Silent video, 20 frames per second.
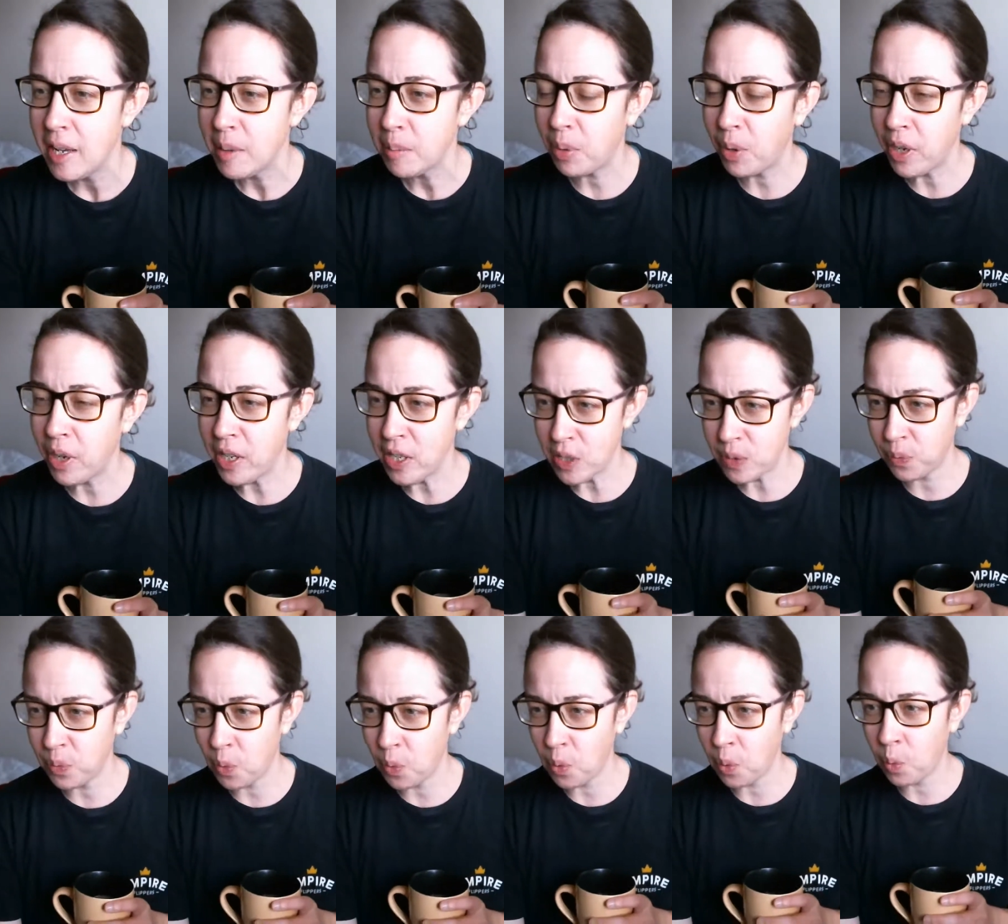Praise
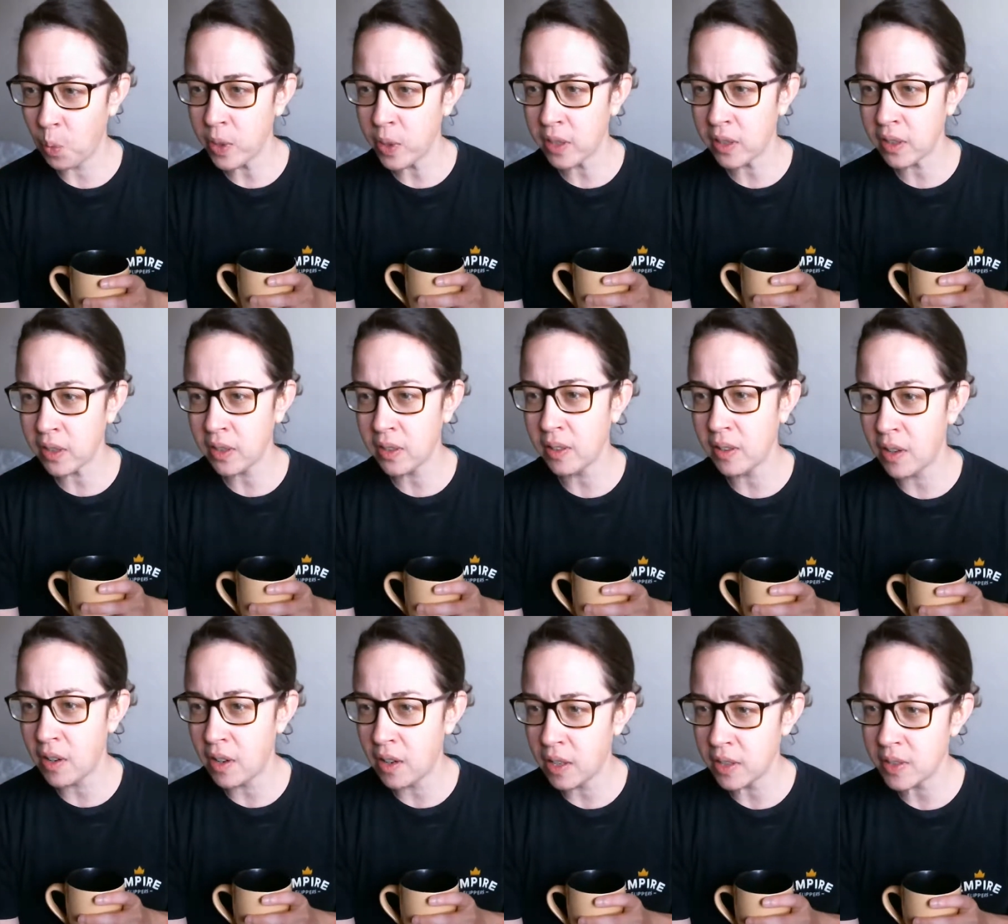for Will.
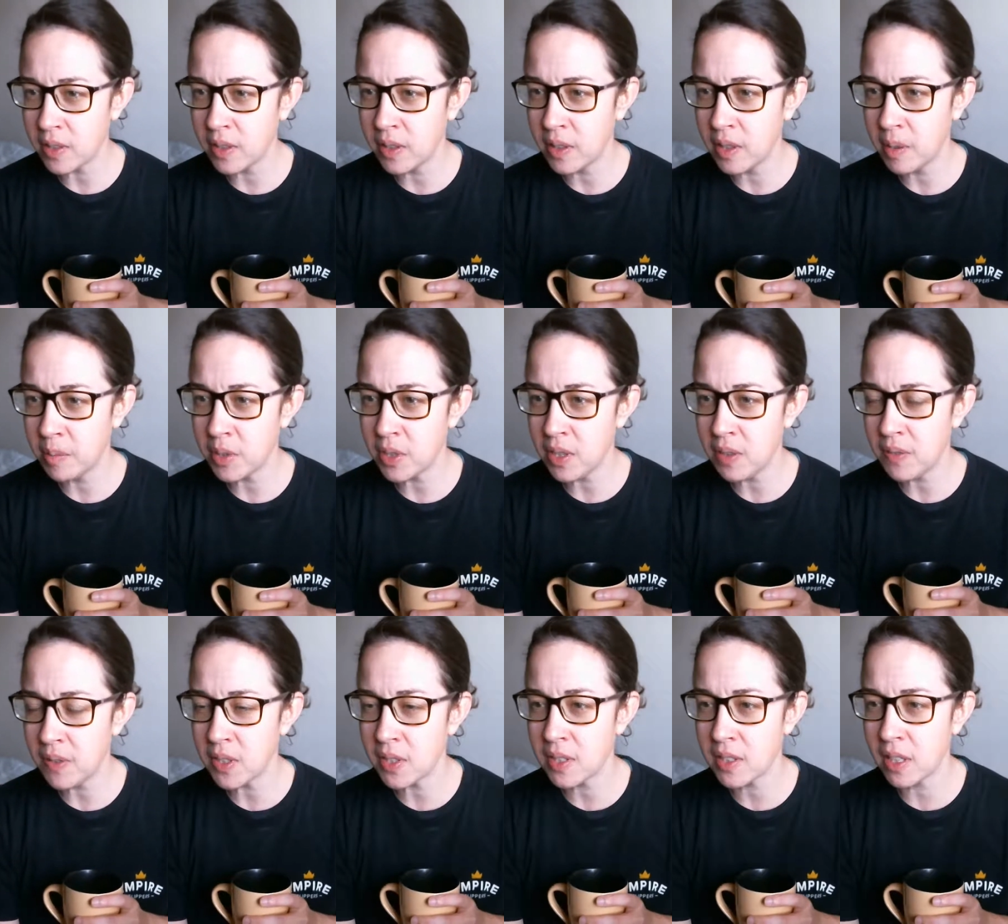Awesome.
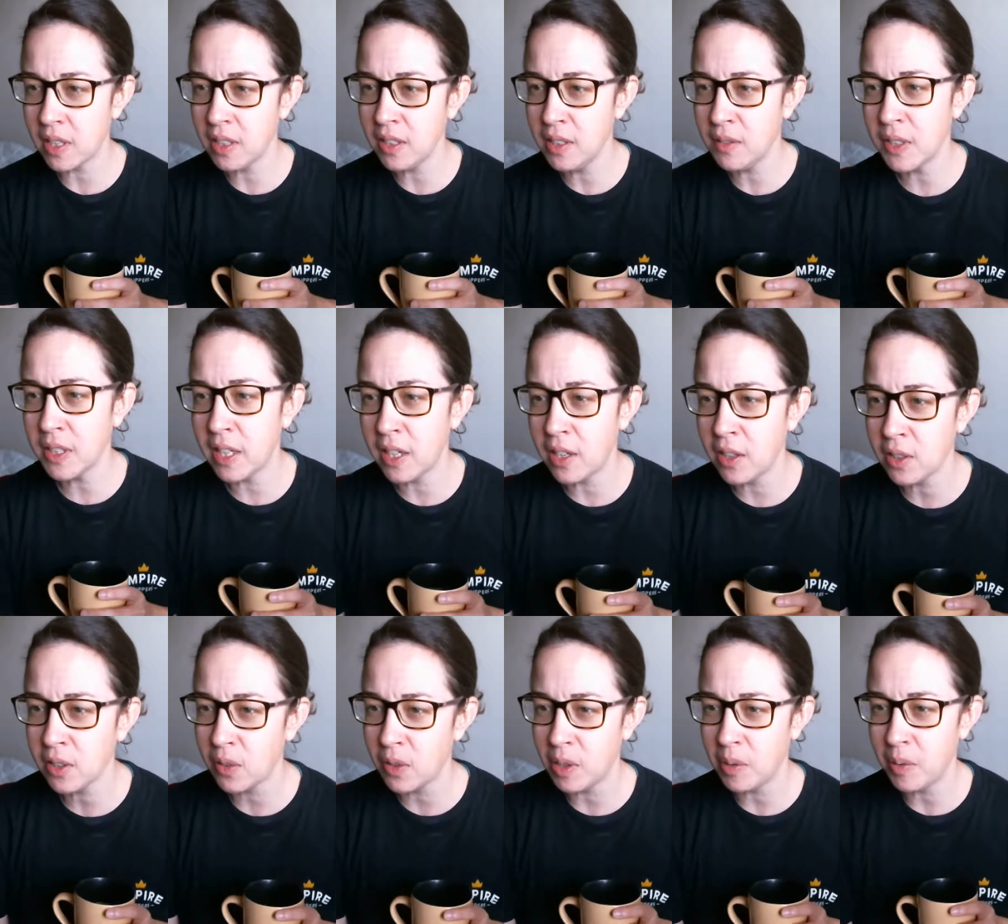Steven says, I live in
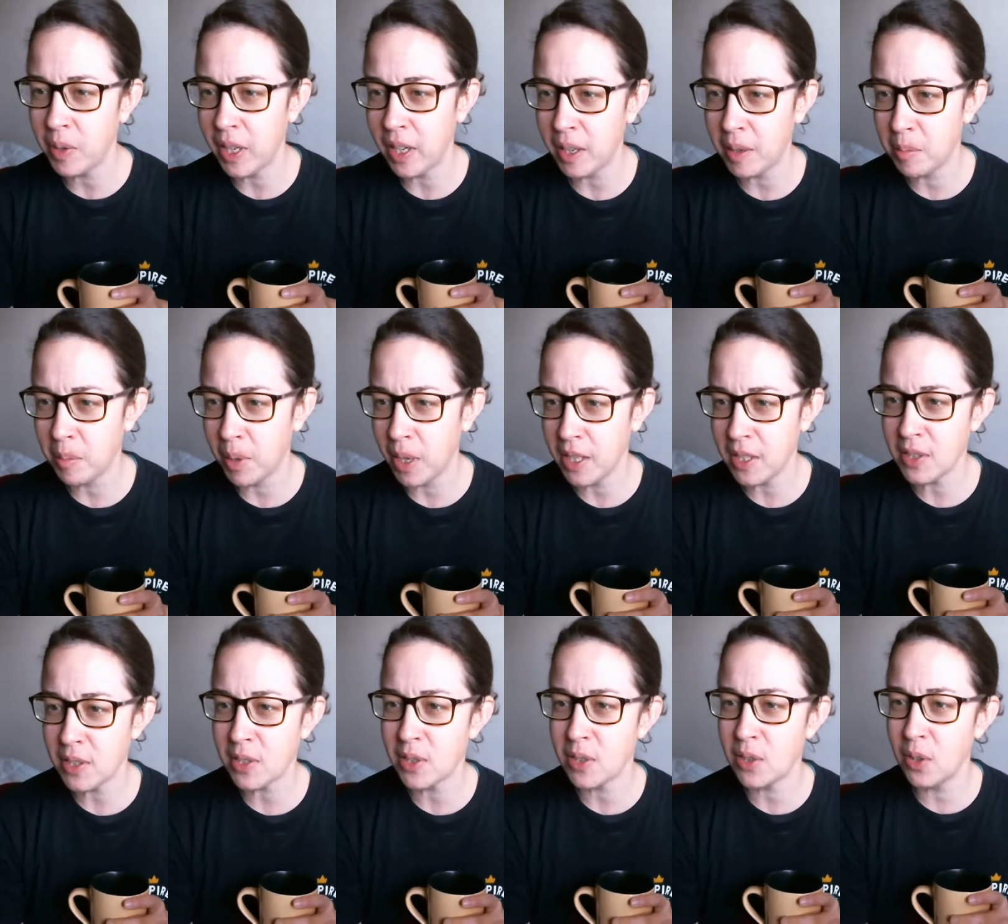Calgary. We had
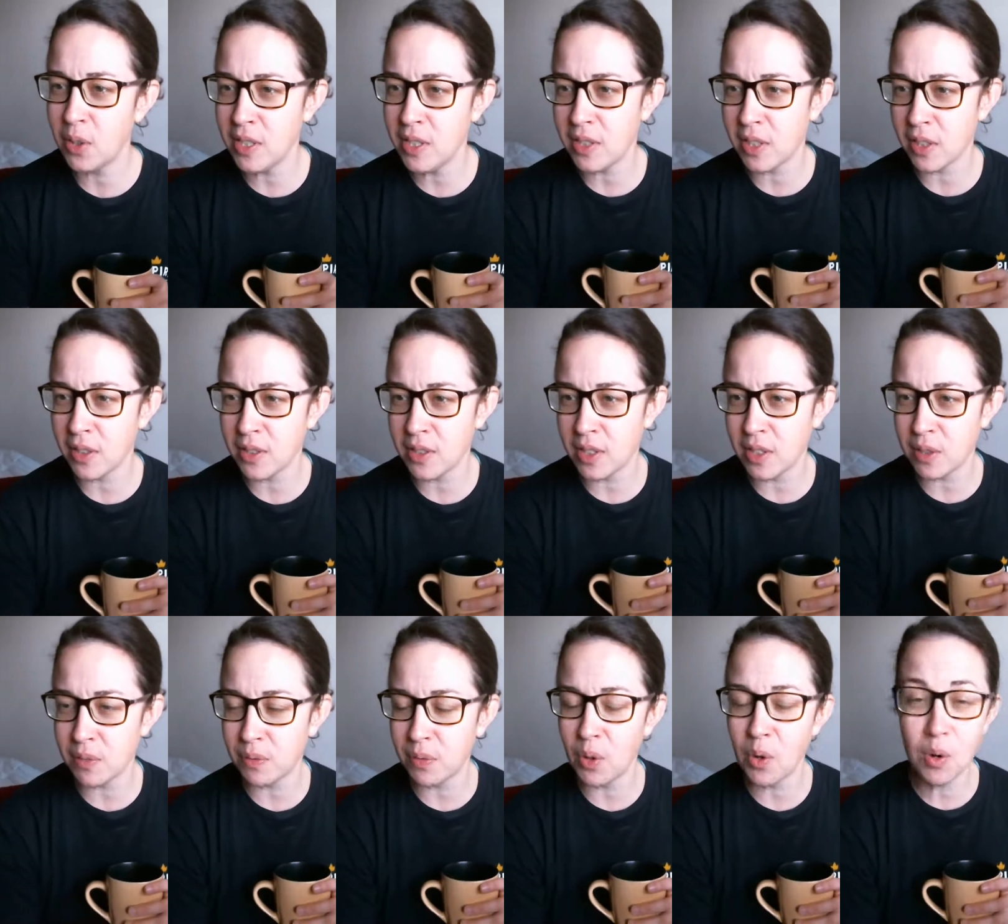minus 30 Celsius
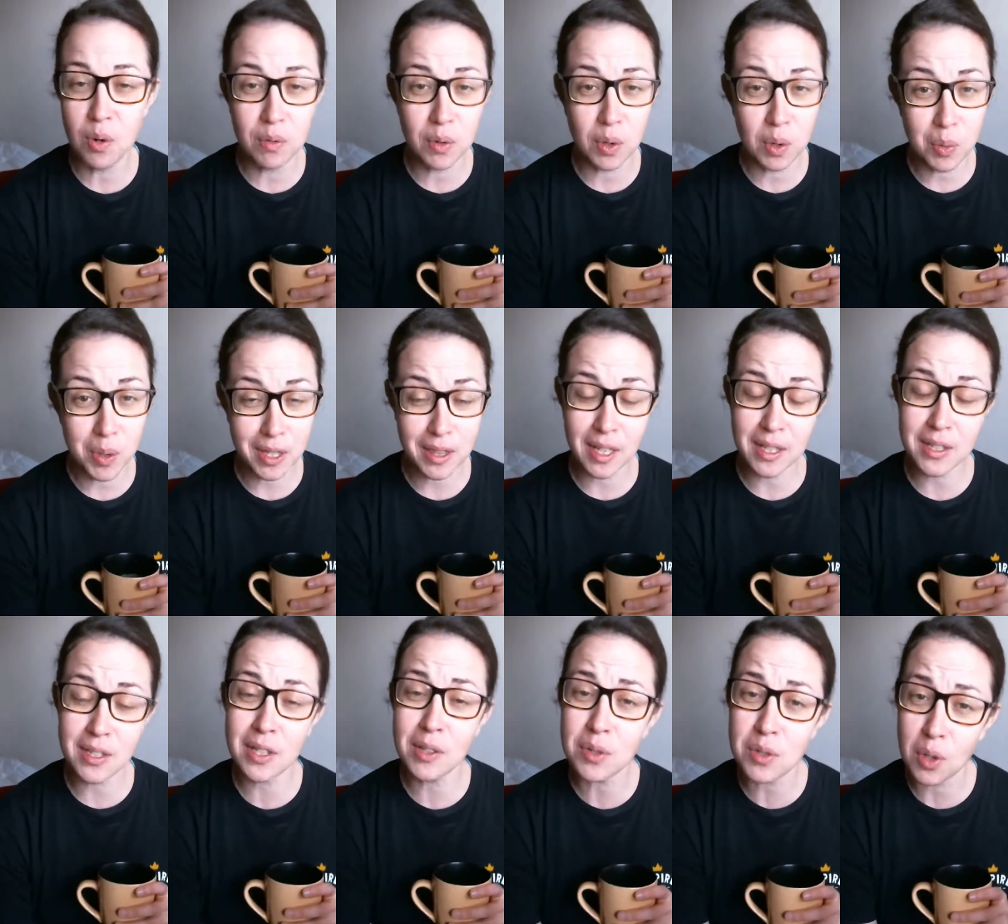for over a week. That
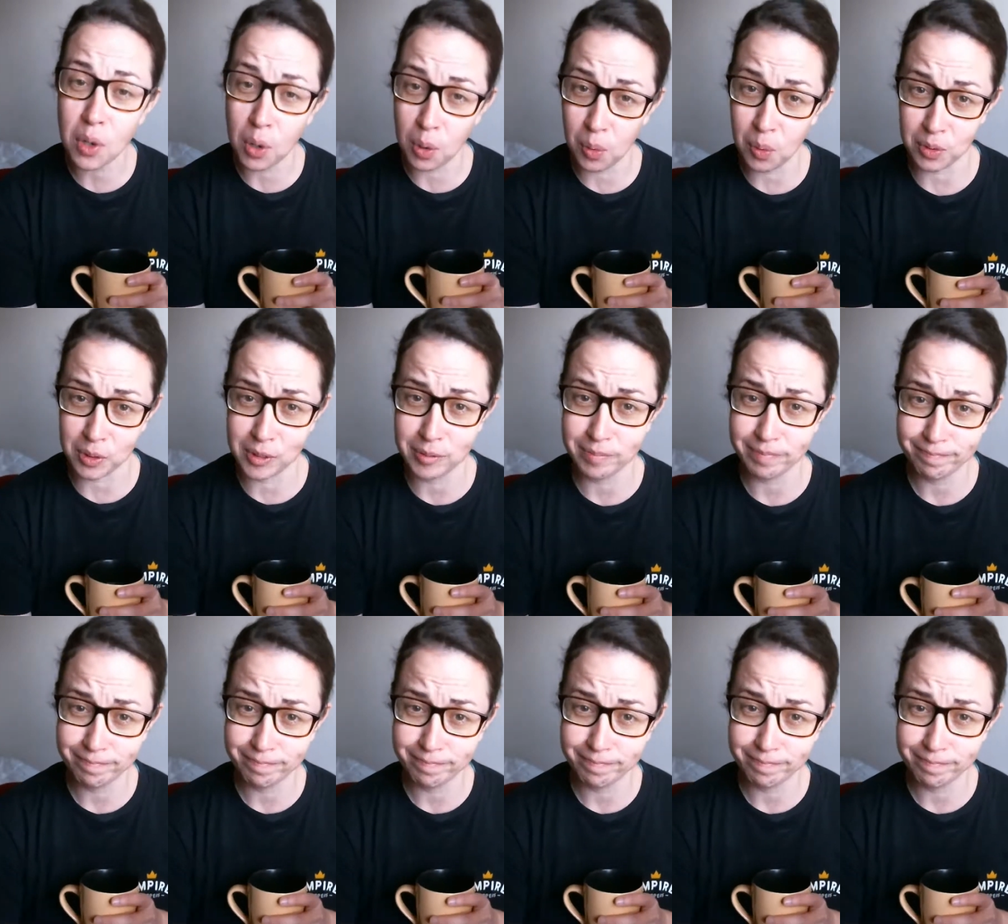sounds cold.